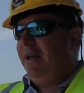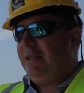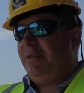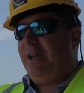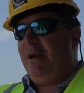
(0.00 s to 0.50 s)

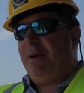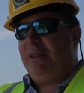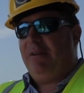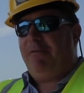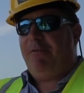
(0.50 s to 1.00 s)
start thinking
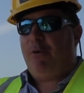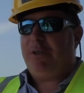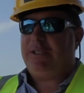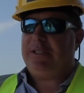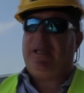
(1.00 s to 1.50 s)
about the
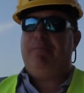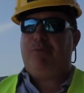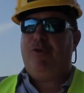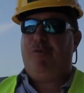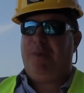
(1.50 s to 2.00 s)
forced
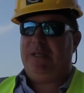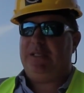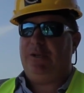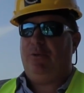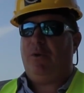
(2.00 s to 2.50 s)

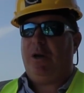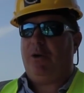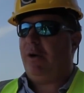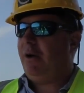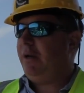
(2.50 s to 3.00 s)
improvements to water
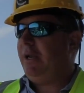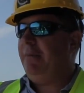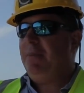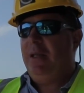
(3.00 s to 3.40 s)
quality